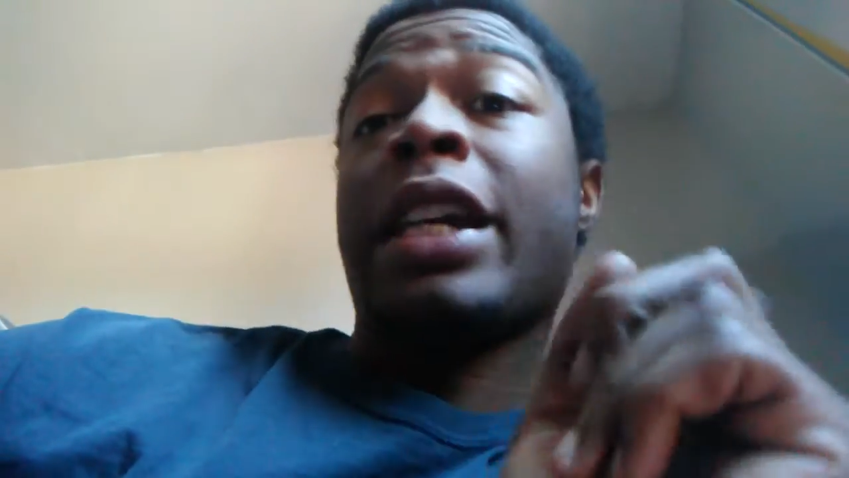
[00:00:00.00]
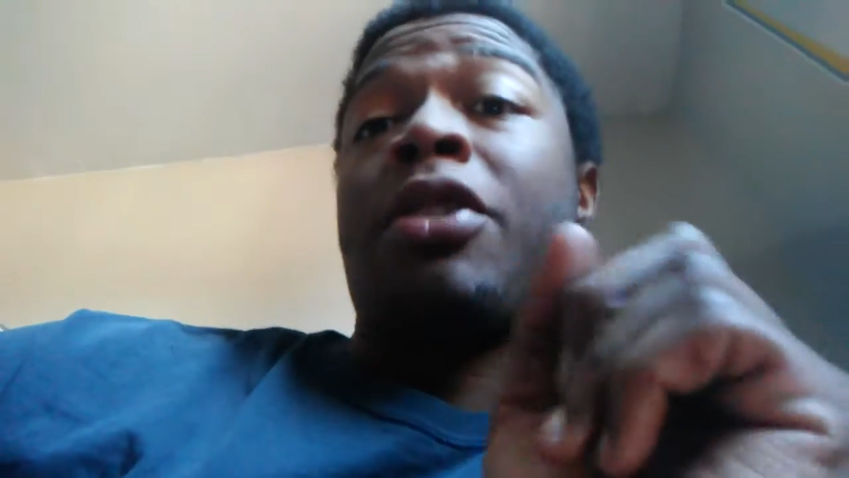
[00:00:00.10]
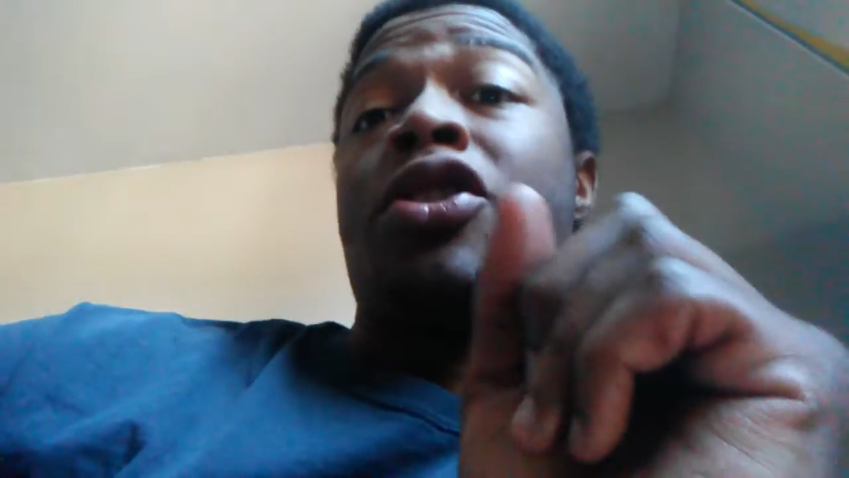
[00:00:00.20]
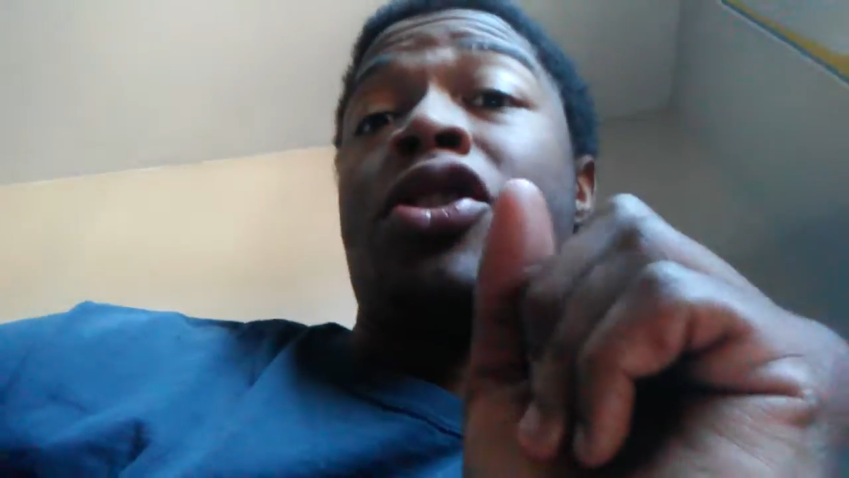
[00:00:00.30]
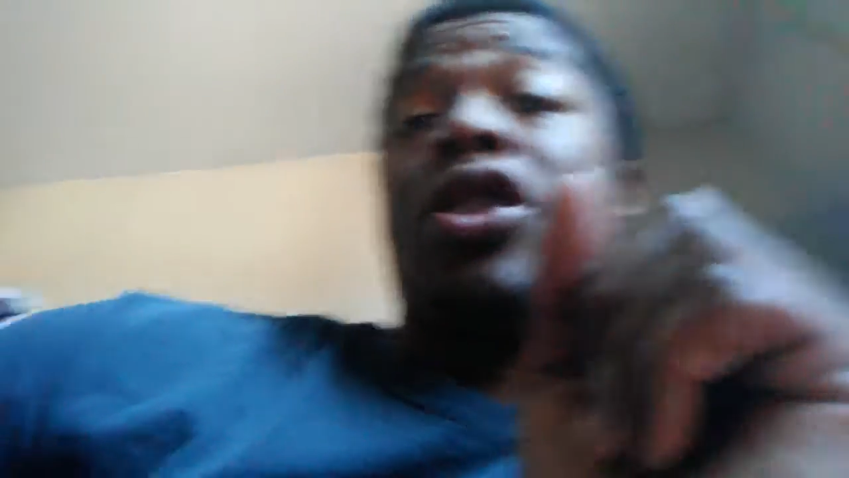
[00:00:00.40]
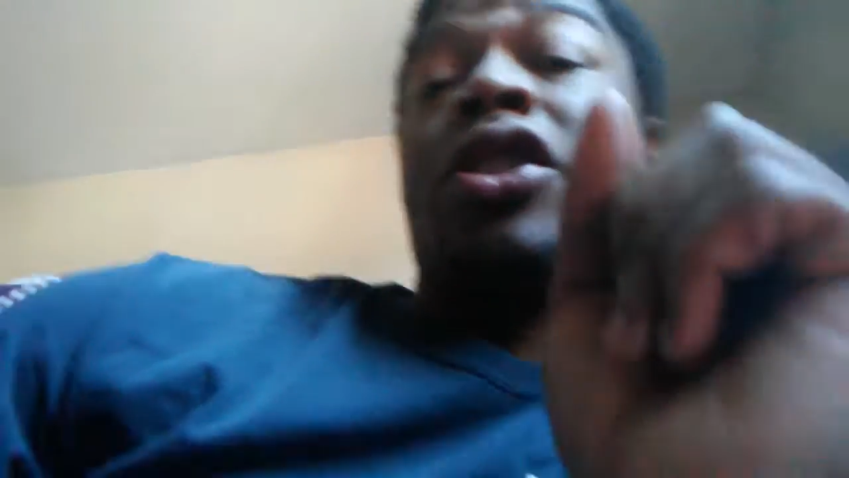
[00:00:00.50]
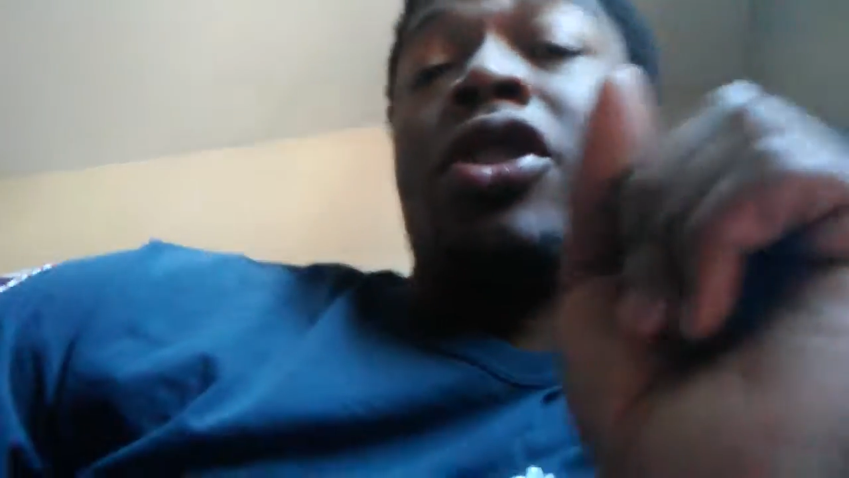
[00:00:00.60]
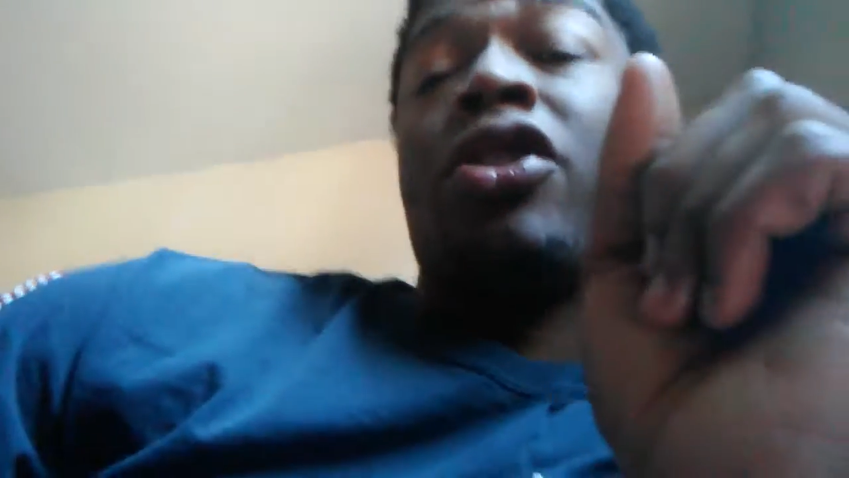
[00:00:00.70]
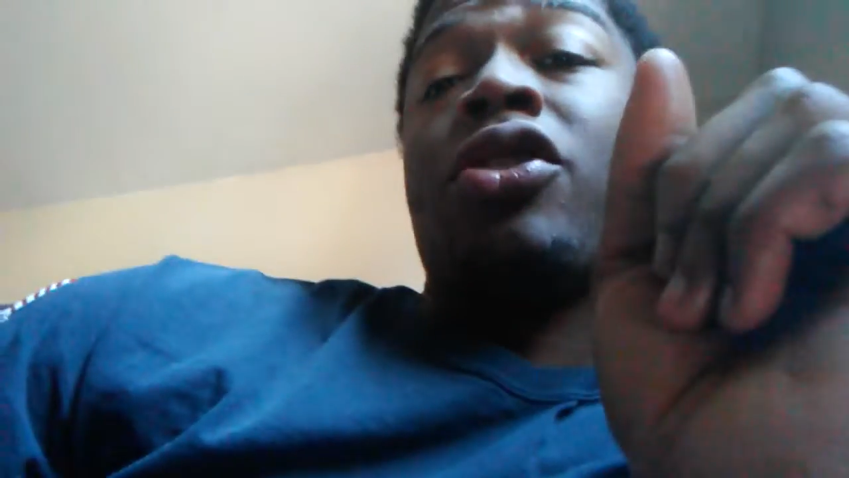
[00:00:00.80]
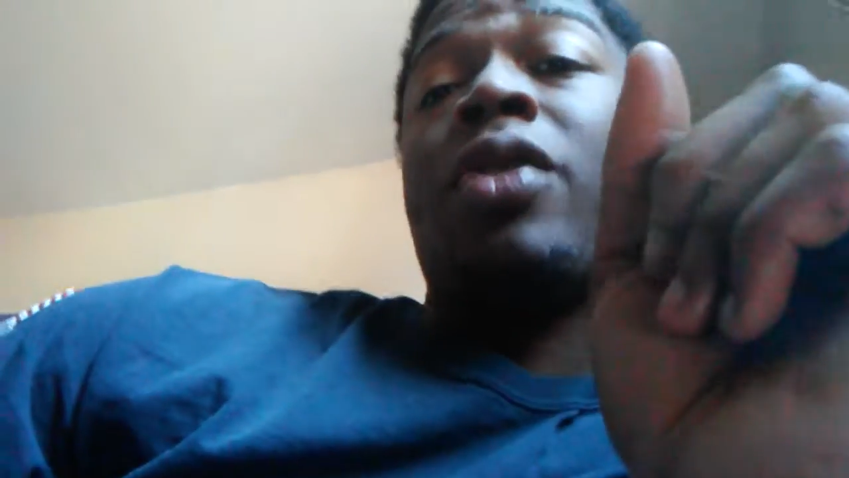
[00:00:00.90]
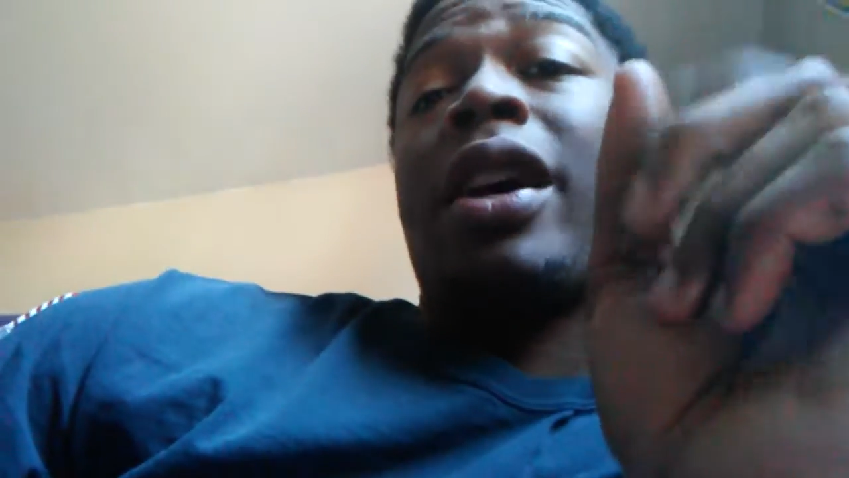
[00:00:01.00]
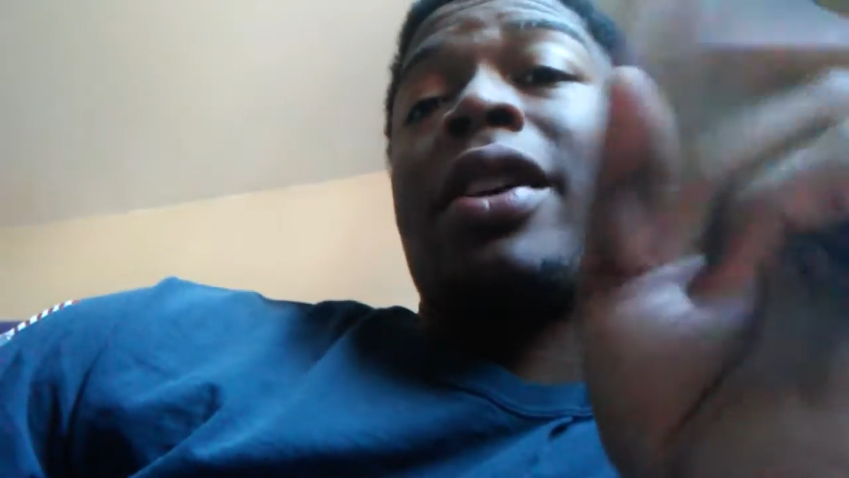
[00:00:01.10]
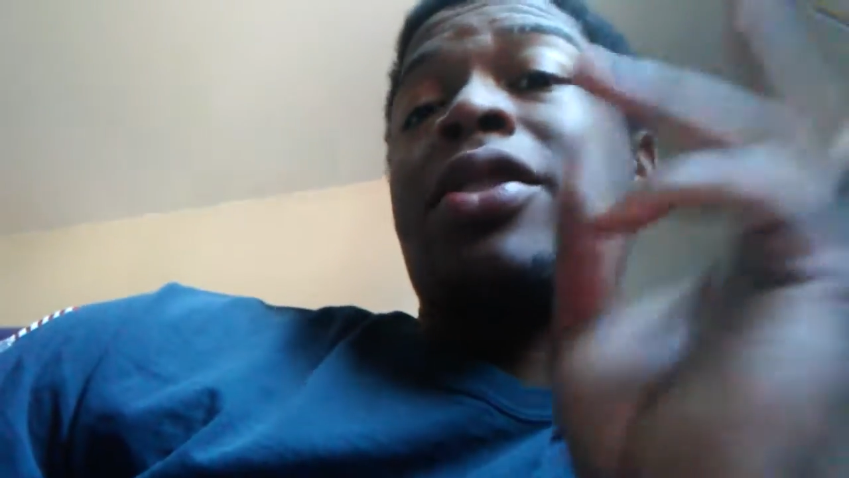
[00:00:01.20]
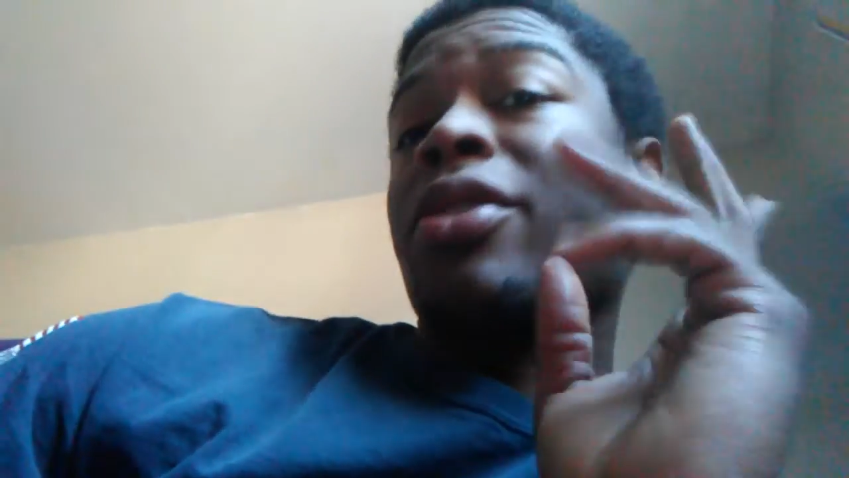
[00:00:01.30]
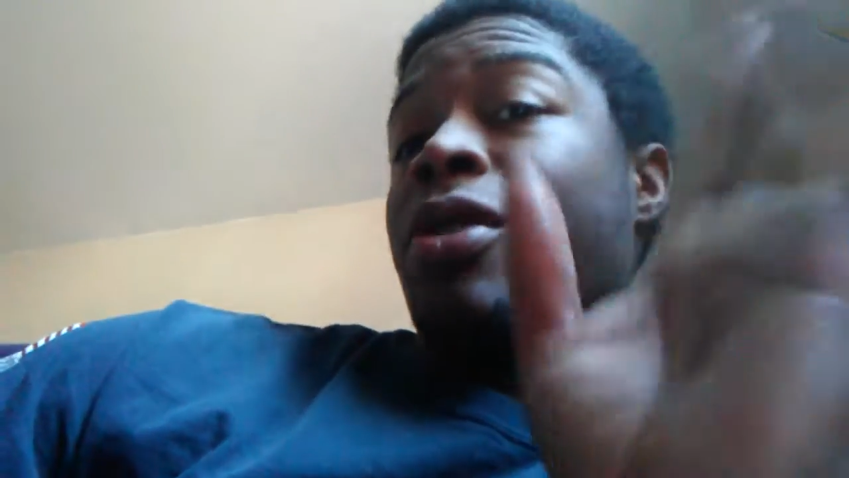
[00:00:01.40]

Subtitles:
catch you guys